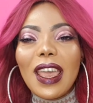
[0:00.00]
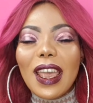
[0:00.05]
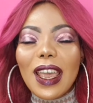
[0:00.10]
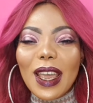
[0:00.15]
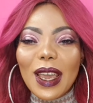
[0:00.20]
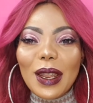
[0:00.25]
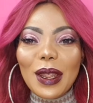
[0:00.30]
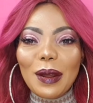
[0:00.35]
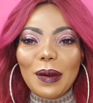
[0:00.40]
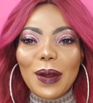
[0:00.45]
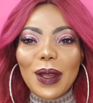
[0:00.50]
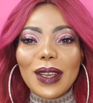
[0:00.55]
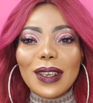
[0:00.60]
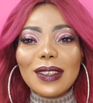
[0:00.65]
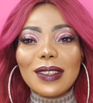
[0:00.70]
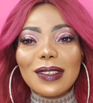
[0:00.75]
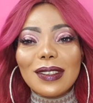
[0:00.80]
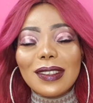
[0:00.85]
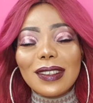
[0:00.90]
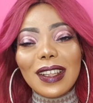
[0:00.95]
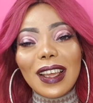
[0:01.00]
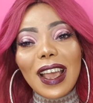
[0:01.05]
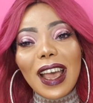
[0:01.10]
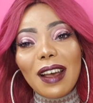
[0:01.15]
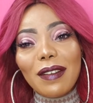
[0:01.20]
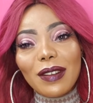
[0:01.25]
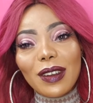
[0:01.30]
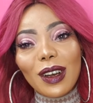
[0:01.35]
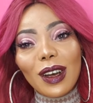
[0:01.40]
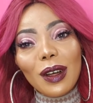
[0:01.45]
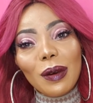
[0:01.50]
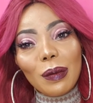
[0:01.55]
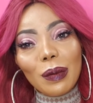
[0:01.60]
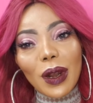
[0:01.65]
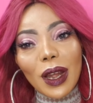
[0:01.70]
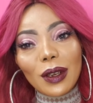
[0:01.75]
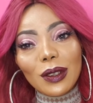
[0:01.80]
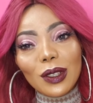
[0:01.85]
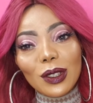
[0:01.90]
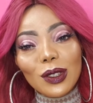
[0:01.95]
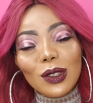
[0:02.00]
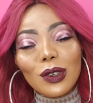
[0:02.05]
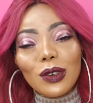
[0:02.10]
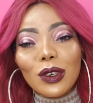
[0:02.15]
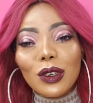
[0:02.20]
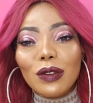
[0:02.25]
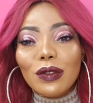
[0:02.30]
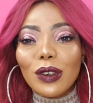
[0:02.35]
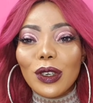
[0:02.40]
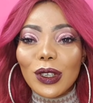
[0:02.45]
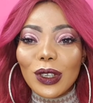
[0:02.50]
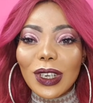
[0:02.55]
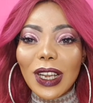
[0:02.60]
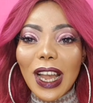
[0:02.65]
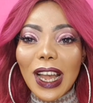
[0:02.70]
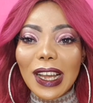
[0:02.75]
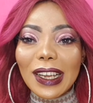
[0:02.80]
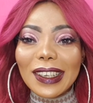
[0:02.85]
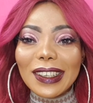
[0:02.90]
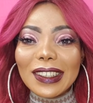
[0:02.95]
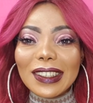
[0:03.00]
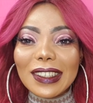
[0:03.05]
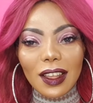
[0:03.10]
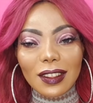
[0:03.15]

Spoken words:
Anyways, today I've got a brow tutorial for you guys.